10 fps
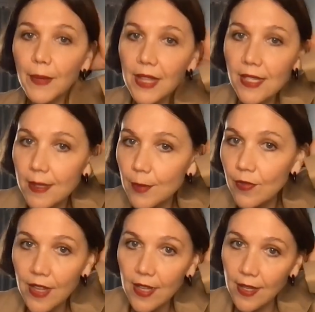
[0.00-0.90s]
this
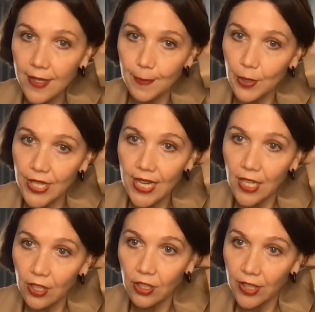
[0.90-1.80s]
movie is
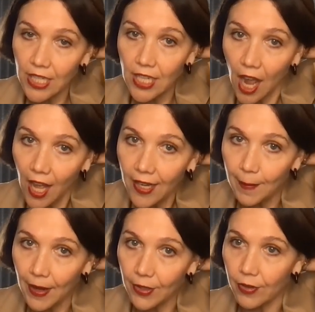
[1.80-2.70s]
particularly not
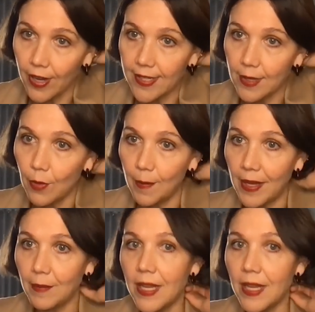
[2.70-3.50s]
about a crazy woman,